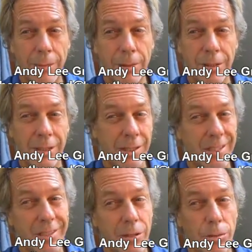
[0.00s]
The person that
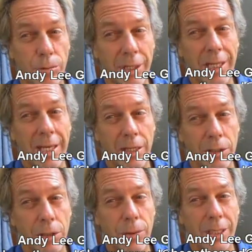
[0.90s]
thinks they really got a
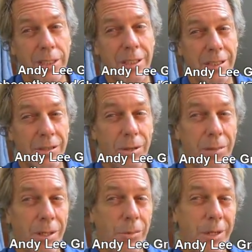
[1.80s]
good question is
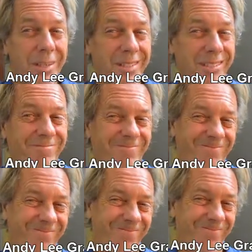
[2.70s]
normally the one that's
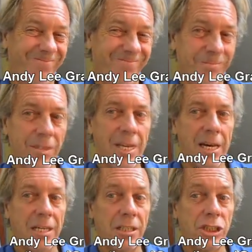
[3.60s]

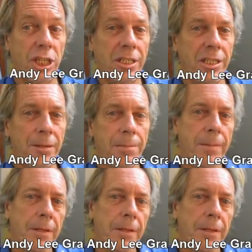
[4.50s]
got an agenda.